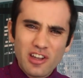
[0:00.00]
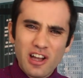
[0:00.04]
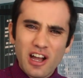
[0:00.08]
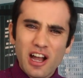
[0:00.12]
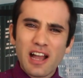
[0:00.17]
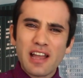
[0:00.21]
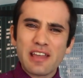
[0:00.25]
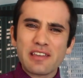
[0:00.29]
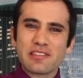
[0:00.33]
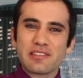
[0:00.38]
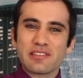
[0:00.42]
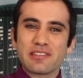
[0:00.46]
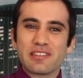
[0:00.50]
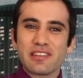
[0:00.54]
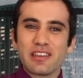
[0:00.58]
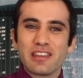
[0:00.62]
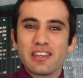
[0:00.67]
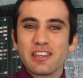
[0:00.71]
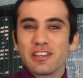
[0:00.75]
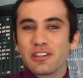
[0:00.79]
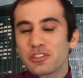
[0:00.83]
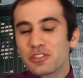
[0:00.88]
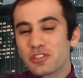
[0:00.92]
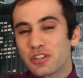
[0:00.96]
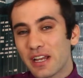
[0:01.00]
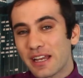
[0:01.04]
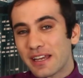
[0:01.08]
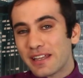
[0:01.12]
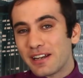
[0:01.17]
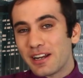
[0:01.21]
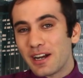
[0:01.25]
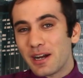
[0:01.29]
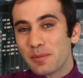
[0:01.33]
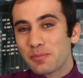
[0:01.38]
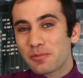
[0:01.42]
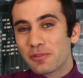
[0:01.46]
I see, you're
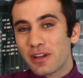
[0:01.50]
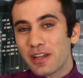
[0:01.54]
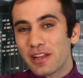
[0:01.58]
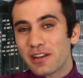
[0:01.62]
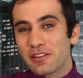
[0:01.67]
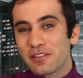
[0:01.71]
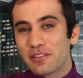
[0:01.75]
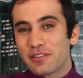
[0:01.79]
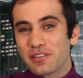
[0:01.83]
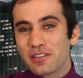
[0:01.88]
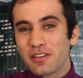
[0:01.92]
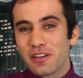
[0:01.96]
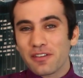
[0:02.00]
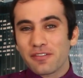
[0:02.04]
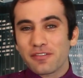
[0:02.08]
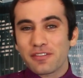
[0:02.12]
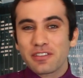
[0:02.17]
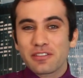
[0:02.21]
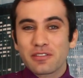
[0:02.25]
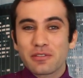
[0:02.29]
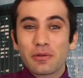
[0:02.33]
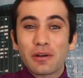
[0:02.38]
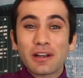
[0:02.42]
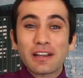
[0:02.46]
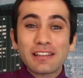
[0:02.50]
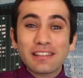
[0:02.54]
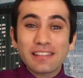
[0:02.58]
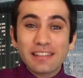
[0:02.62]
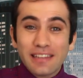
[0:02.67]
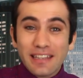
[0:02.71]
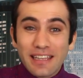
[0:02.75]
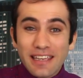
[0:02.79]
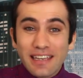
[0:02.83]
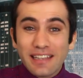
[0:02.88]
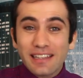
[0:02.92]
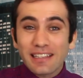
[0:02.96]
trying to upgrade your service to our
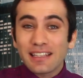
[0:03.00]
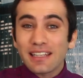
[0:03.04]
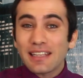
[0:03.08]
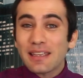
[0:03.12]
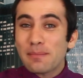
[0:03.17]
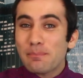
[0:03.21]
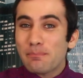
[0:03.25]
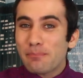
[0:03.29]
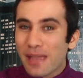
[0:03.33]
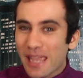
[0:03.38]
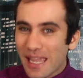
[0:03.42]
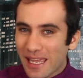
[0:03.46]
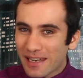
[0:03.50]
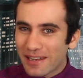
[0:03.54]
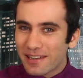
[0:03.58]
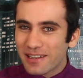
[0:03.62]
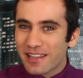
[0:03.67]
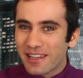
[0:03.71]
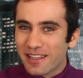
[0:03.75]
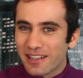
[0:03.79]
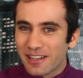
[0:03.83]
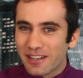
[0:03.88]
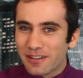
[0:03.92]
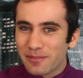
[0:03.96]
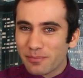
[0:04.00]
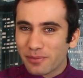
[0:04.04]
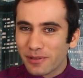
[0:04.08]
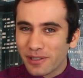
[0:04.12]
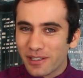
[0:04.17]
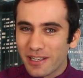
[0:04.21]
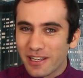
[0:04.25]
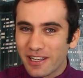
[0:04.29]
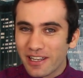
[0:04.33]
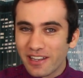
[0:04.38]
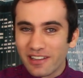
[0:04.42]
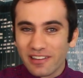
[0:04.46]
legally mandated
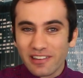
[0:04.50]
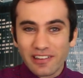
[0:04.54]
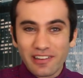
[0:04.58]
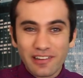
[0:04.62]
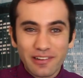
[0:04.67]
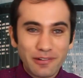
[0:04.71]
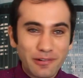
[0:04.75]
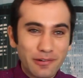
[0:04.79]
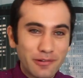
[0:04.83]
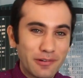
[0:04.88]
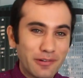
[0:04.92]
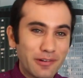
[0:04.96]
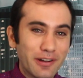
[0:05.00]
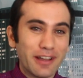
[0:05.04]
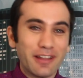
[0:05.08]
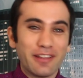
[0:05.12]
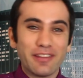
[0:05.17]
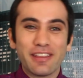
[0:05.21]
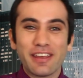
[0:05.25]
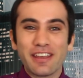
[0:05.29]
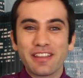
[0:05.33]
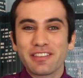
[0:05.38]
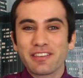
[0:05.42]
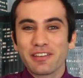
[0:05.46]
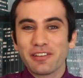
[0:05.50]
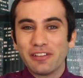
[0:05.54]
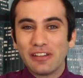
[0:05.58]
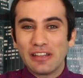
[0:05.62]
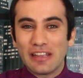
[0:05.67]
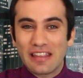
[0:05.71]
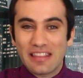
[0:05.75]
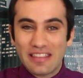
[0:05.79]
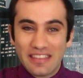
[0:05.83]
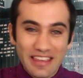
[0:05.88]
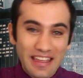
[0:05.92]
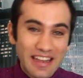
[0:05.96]
plan. Well, that's
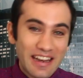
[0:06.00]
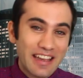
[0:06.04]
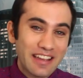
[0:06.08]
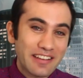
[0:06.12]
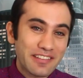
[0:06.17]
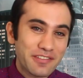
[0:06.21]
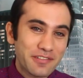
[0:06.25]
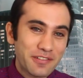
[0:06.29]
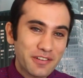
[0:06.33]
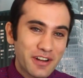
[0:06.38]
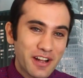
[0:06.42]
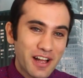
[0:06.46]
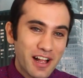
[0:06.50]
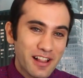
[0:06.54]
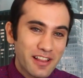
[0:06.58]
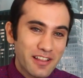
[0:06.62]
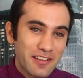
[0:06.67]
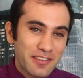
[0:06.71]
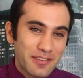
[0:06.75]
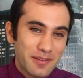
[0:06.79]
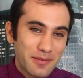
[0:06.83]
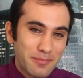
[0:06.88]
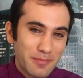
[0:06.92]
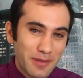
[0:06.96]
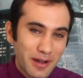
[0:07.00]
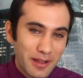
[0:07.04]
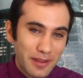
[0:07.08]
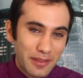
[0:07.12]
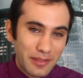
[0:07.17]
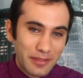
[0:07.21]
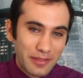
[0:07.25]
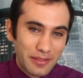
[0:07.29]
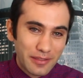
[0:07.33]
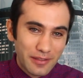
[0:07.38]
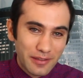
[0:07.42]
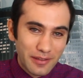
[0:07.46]
only $10 extra a
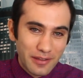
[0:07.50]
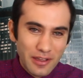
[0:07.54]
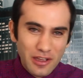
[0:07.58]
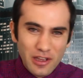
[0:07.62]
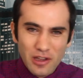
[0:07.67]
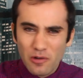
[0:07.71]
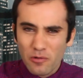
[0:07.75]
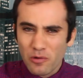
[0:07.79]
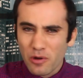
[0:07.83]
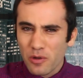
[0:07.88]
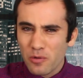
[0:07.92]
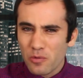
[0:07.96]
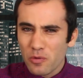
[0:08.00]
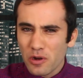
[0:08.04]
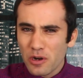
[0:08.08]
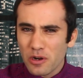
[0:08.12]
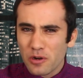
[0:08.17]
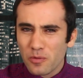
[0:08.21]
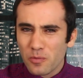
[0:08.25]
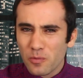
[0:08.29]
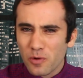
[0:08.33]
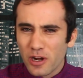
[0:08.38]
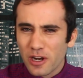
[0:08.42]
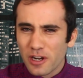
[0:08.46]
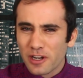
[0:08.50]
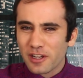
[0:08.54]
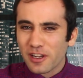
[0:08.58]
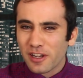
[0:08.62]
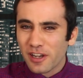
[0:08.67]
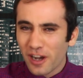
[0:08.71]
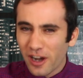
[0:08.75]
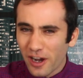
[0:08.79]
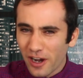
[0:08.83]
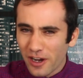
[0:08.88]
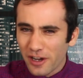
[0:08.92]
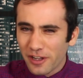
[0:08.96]
month. We wouldn't want
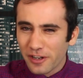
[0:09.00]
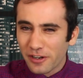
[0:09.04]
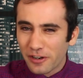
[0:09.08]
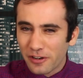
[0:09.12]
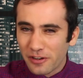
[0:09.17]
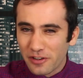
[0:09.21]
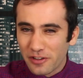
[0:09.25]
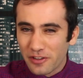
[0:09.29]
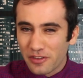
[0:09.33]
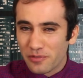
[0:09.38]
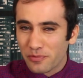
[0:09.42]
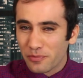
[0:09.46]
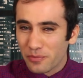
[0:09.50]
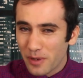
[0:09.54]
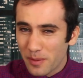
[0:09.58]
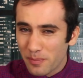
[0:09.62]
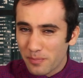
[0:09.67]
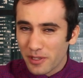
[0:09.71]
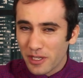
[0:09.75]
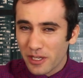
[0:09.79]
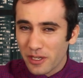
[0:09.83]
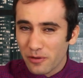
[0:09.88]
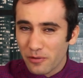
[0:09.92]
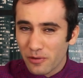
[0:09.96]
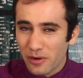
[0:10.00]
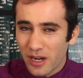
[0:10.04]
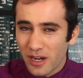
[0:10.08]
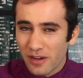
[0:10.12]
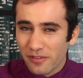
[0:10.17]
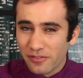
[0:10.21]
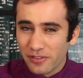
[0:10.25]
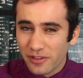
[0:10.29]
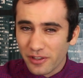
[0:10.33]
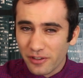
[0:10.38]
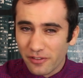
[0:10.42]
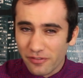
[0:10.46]
con artists ripping you
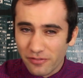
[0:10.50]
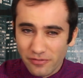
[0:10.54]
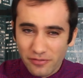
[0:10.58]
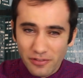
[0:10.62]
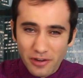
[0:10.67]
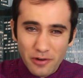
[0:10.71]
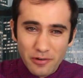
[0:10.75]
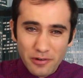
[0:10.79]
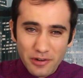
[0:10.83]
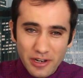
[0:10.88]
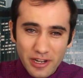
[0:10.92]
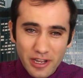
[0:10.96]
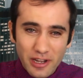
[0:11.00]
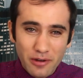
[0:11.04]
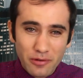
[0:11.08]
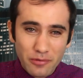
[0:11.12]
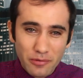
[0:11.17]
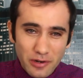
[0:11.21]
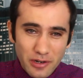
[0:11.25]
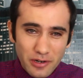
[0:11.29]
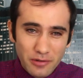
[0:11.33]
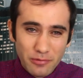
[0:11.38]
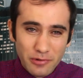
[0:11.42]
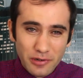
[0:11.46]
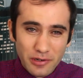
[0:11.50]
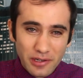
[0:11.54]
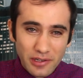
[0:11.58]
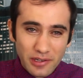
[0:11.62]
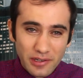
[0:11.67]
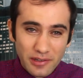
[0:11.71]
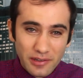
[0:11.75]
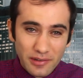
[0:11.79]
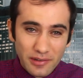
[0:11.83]
off on the phone now, would we?